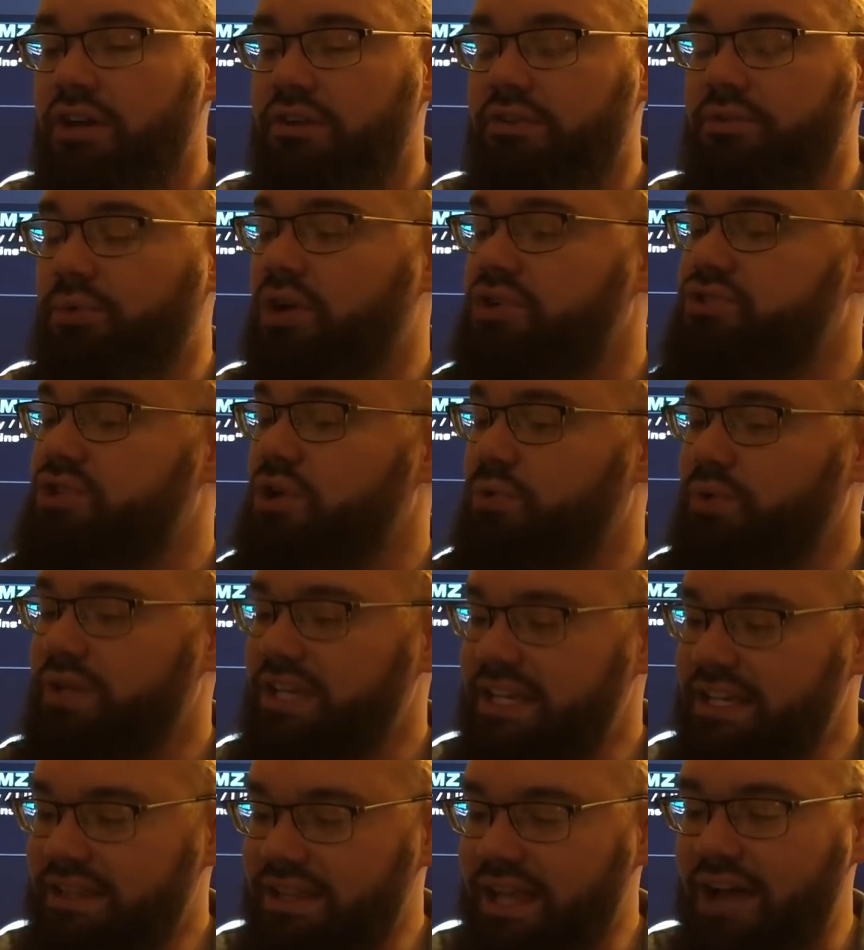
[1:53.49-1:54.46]
They're also
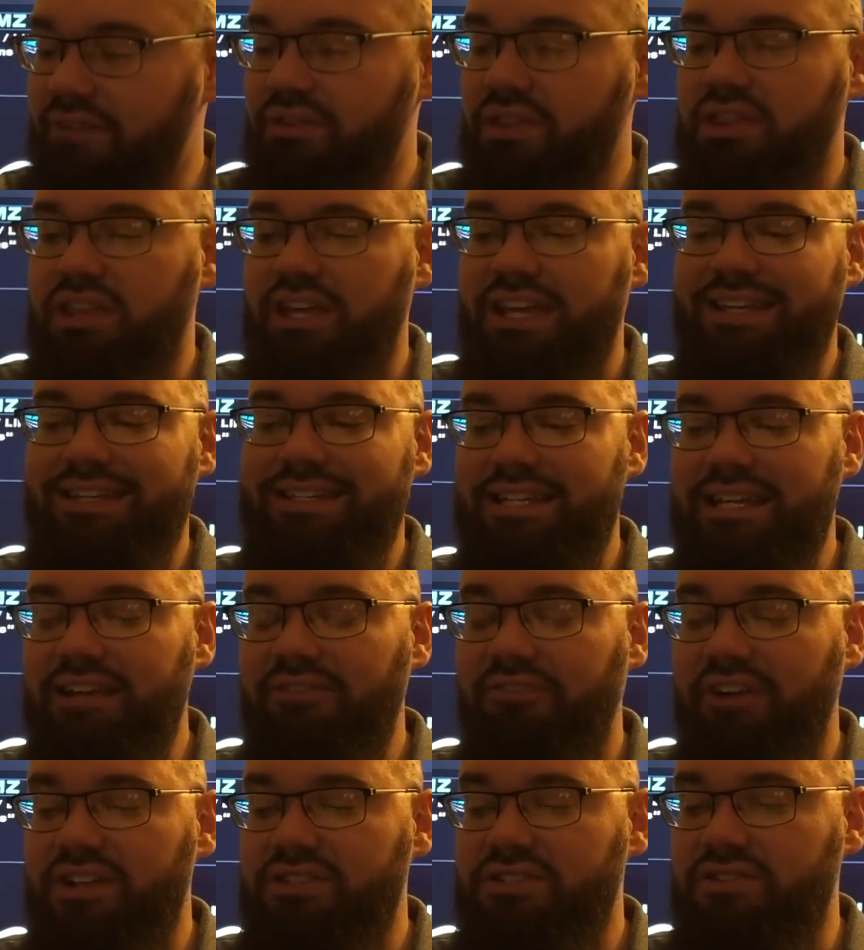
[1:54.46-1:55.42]
11th in
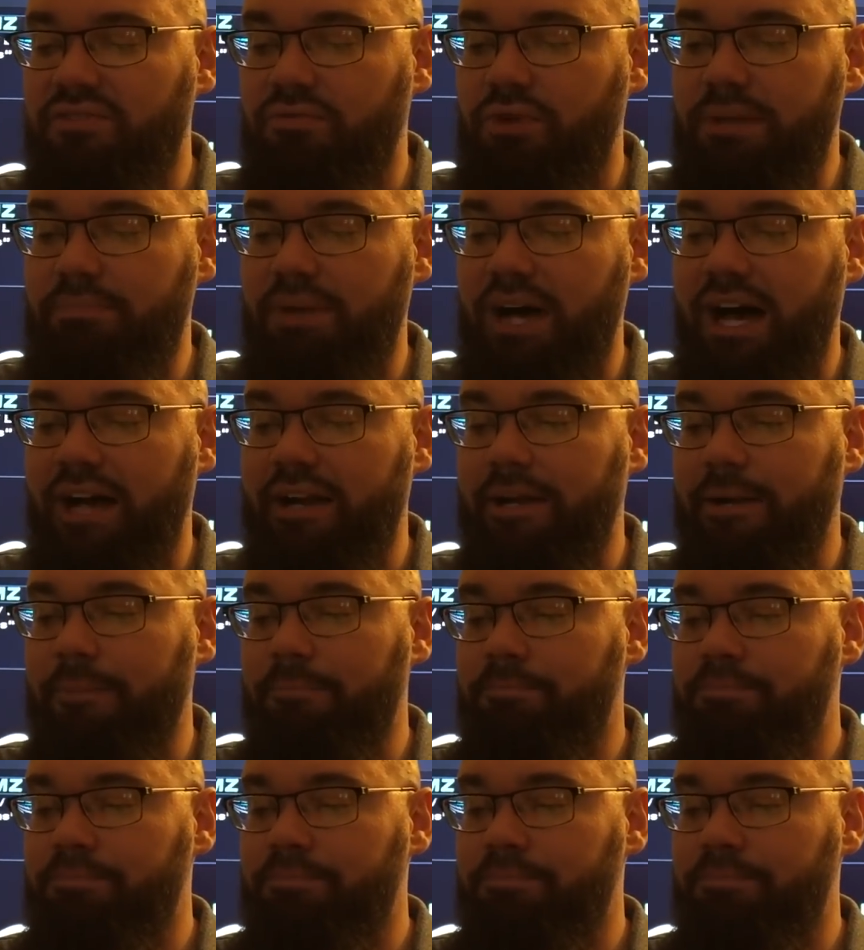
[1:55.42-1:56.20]
defensive rebounding.